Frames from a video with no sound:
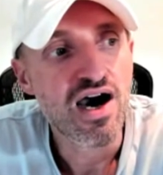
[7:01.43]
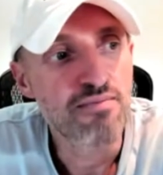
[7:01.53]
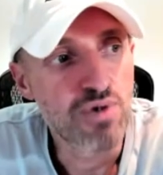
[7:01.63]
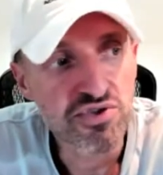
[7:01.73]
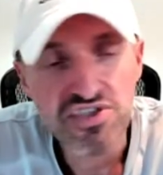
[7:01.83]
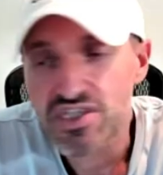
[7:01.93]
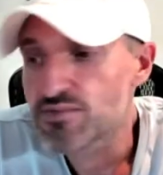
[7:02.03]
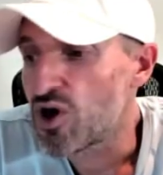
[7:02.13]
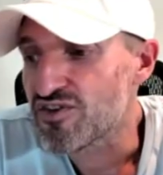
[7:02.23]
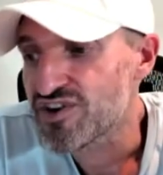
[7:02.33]
Uh, most of
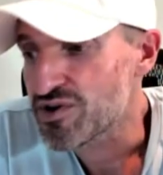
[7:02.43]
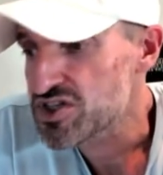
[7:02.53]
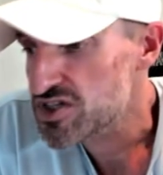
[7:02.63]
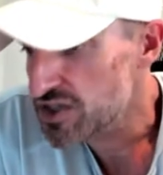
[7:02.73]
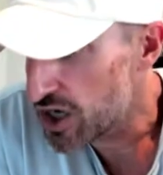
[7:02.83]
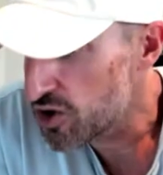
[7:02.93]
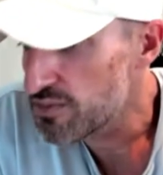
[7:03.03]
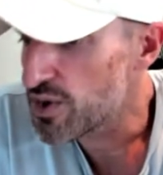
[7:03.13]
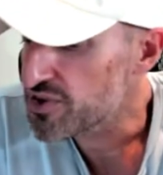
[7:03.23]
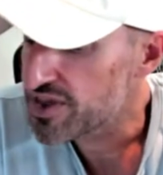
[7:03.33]
them are very
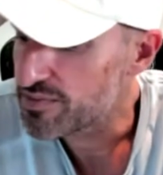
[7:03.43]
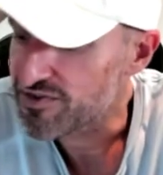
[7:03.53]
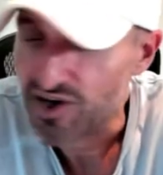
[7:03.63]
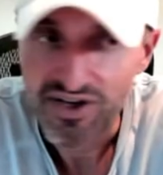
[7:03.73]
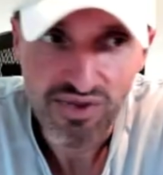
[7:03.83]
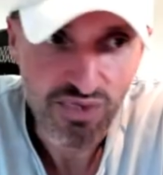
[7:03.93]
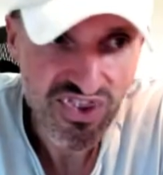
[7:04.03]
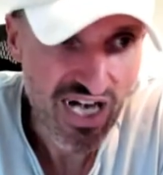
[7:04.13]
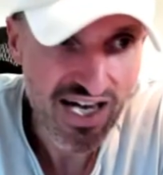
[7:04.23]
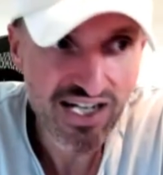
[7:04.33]
slow, most of them are very
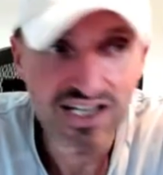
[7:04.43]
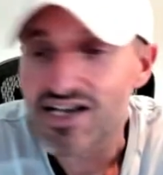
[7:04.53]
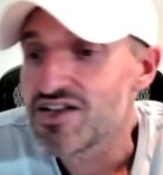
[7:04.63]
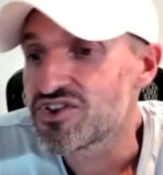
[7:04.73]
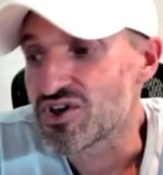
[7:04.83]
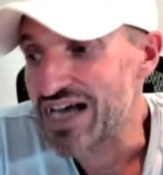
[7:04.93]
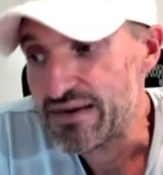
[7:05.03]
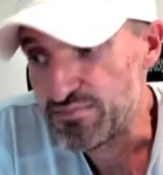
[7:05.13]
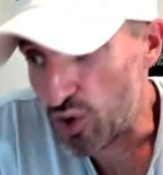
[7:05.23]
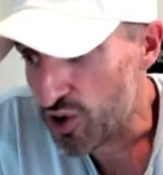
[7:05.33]
methodic. They're
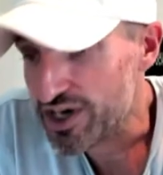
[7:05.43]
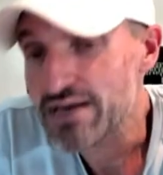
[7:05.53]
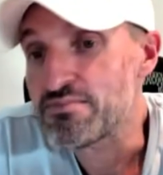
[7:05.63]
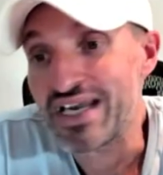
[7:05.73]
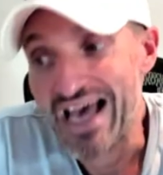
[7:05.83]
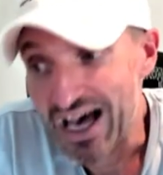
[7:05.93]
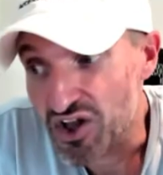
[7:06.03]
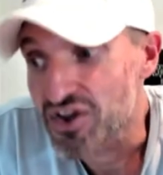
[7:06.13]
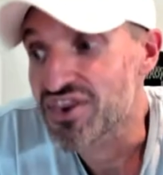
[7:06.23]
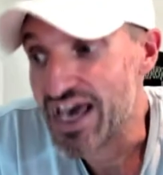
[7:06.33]
not boring, but
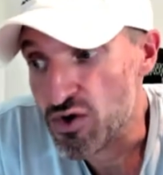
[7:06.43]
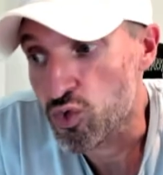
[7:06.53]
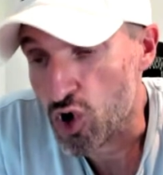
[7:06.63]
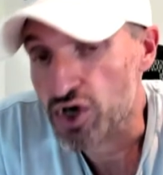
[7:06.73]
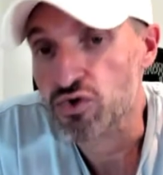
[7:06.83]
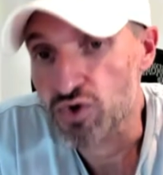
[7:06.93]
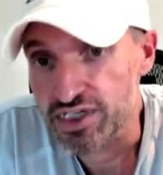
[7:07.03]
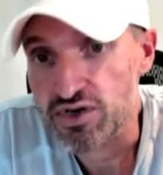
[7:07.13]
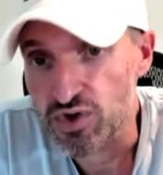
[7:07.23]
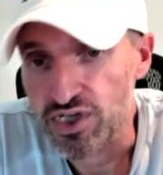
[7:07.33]
hell, they work
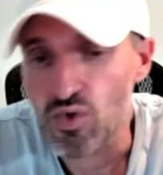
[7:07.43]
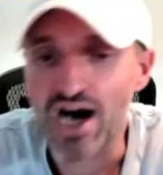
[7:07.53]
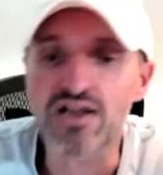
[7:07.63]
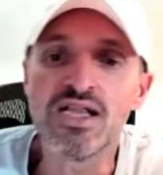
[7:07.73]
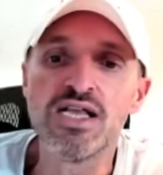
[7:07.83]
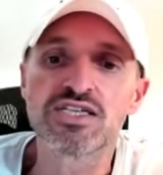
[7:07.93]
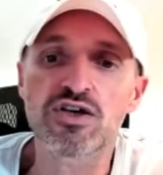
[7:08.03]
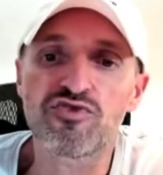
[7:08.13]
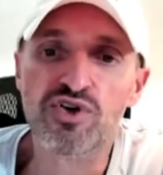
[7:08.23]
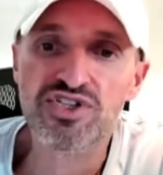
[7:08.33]
really, really well.
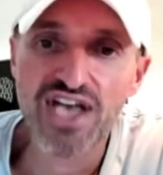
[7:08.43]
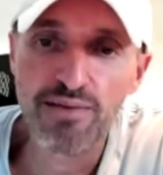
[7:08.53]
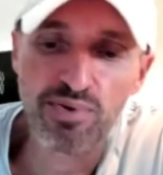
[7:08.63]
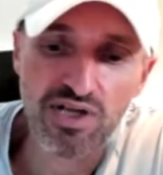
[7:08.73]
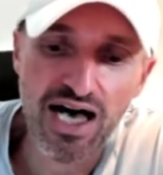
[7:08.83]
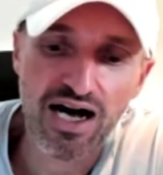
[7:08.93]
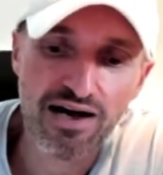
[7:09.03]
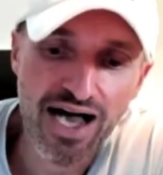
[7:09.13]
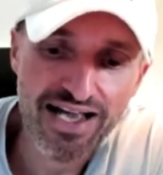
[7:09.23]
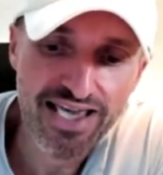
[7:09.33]
So, for example,
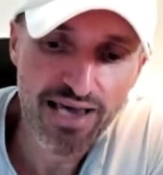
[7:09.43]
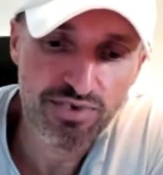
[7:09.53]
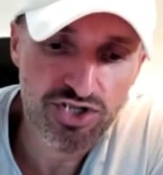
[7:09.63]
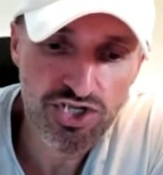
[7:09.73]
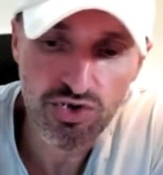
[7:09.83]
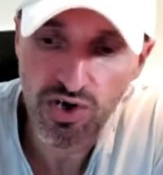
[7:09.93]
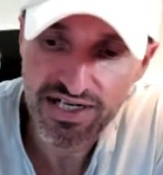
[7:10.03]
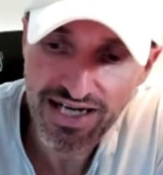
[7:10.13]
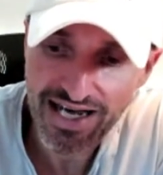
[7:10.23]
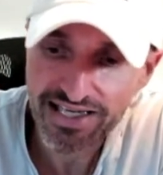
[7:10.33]
uh, I came in short
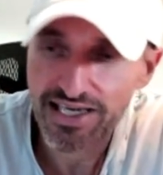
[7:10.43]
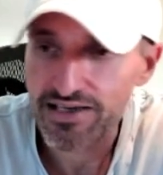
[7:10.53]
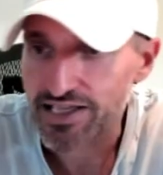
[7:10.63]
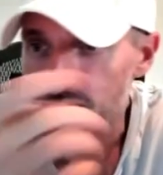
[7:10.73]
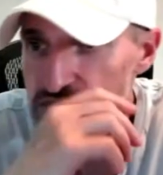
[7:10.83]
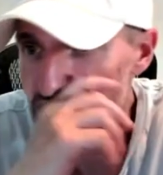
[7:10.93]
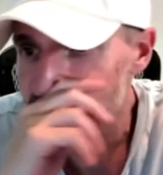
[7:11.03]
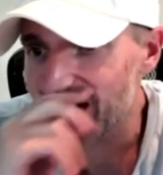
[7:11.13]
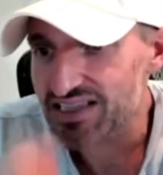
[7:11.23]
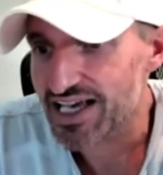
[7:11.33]
Nike, like we
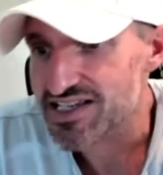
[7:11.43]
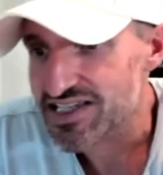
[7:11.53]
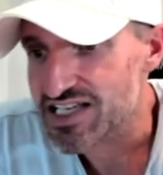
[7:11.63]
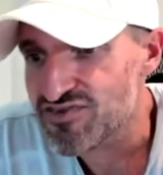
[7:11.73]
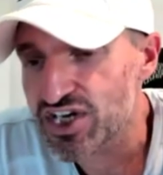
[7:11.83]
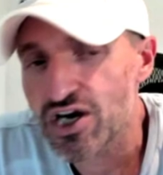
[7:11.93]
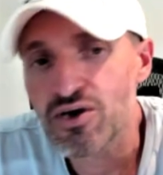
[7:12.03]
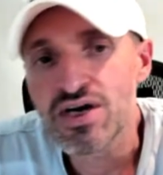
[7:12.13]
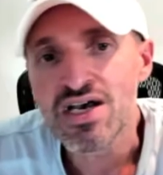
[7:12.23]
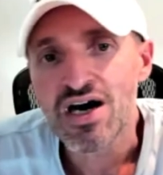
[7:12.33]
talked about in last night's
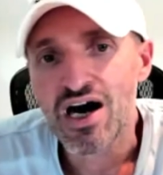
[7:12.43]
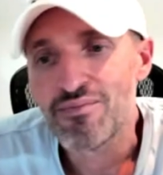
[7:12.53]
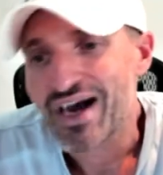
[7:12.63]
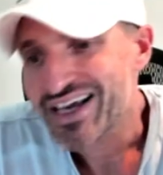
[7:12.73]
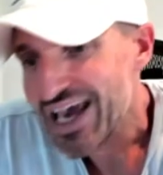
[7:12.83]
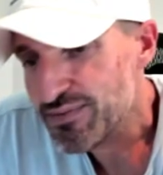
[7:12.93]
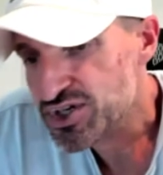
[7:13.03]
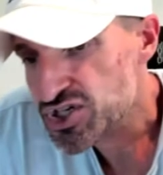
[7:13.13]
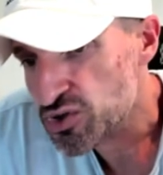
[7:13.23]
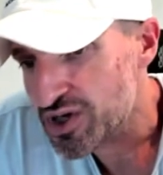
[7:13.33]
video. Um, I came
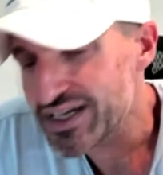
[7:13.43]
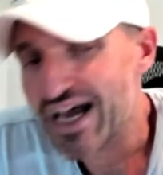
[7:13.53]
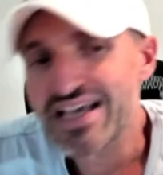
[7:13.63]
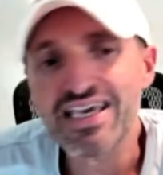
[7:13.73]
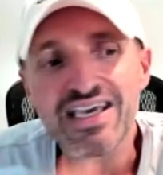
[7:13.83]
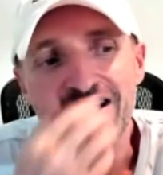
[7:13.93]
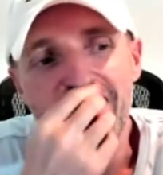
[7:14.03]
in short Nike.